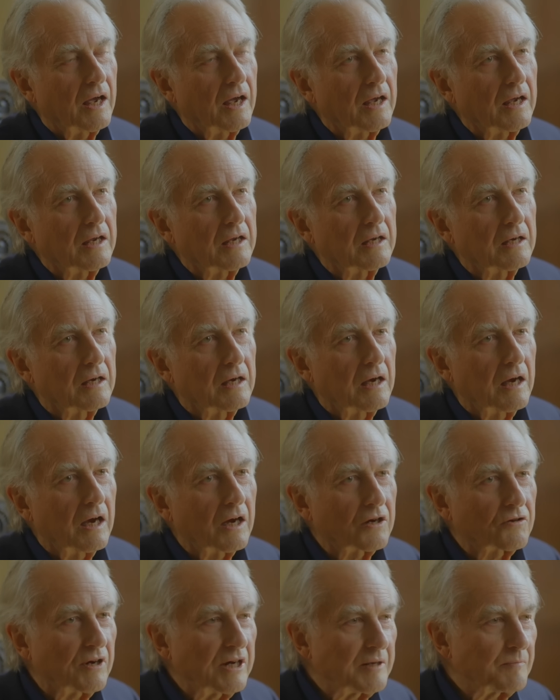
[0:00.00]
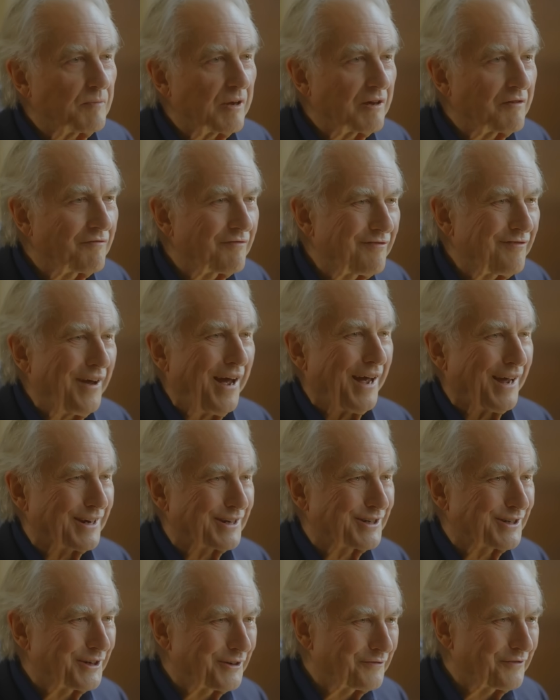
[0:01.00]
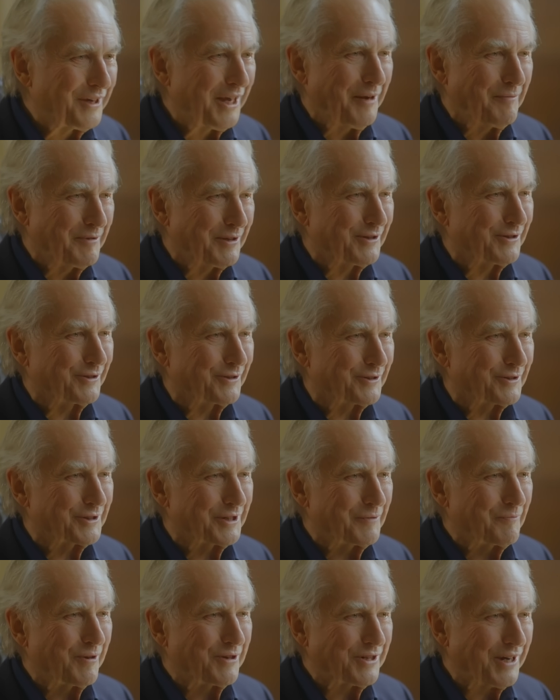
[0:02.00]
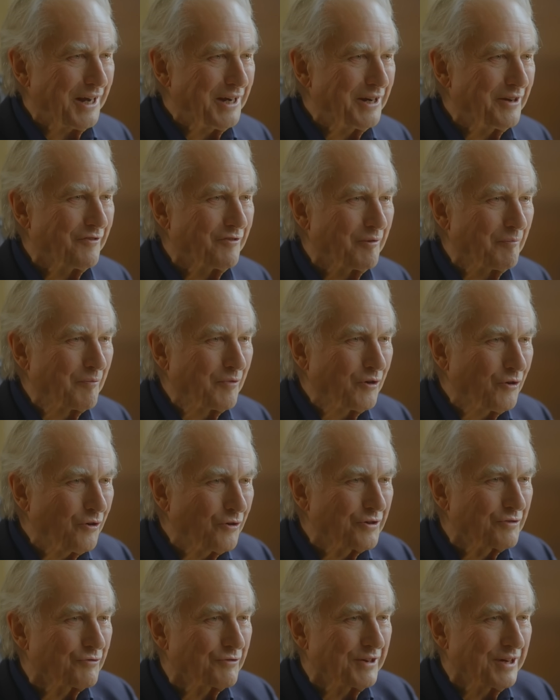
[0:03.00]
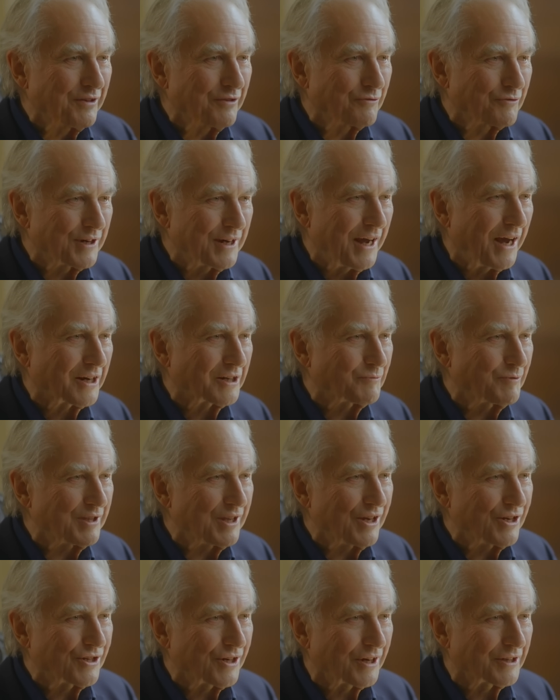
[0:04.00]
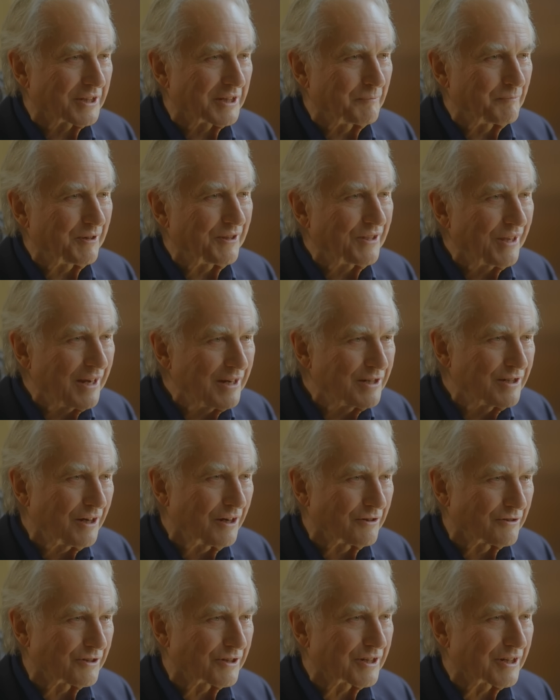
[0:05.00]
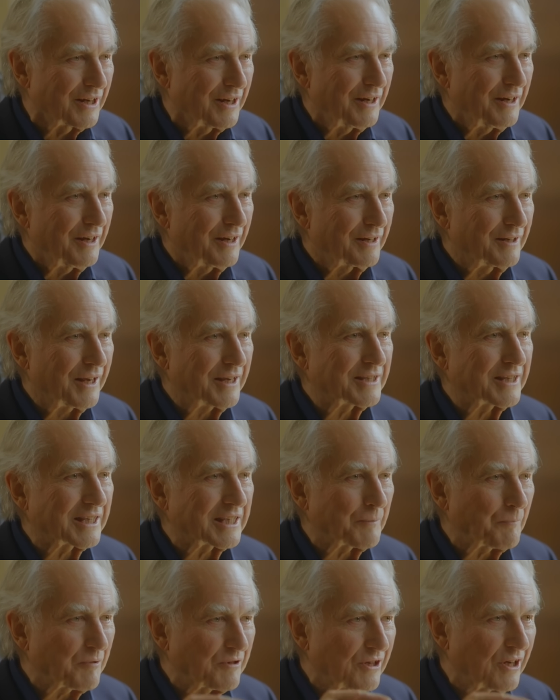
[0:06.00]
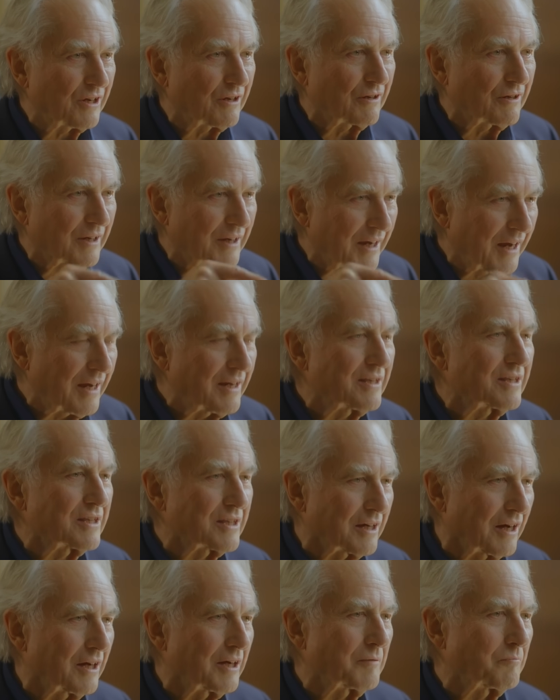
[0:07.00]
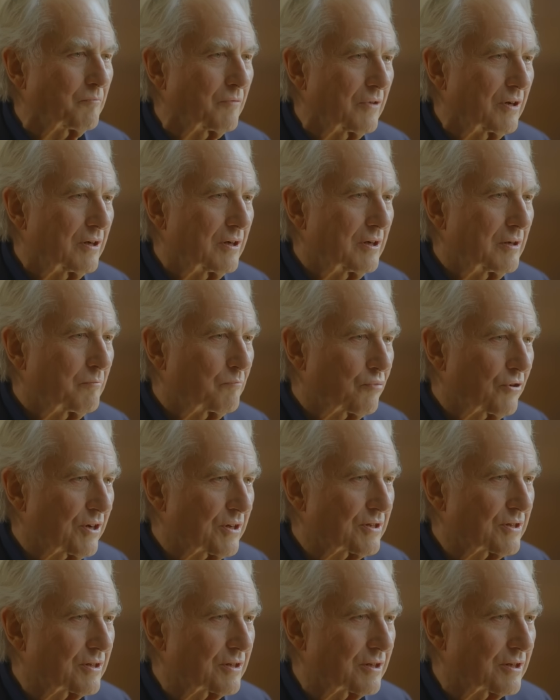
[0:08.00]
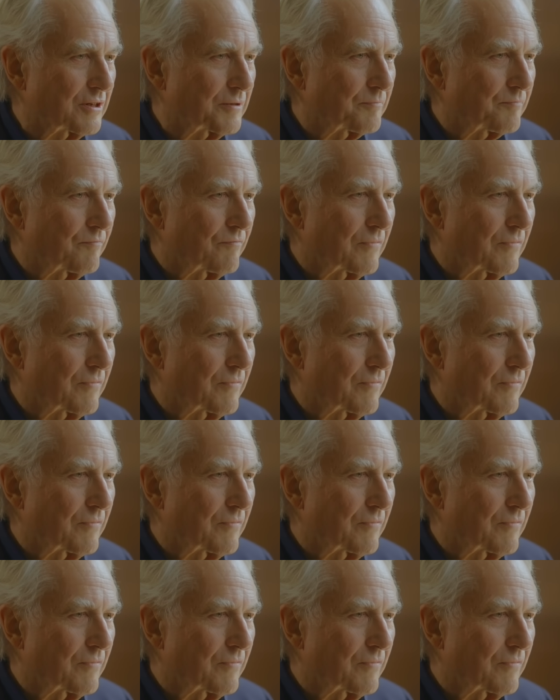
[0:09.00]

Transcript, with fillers: a, a great big vat of chemicals in which any of them could re react with each other, but they don't unless there's a particular enzyme present.